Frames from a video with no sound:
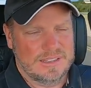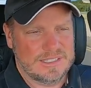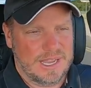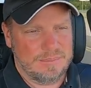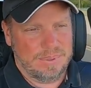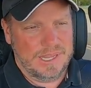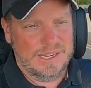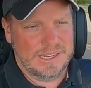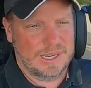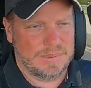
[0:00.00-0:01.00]
It's got
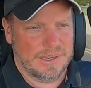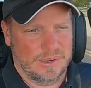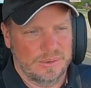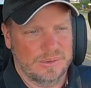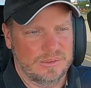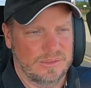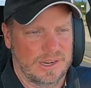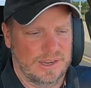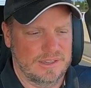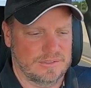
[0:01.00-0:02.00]
plenty of get up and go,
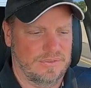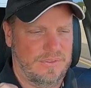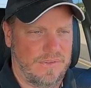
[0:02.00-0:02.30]
right? I just,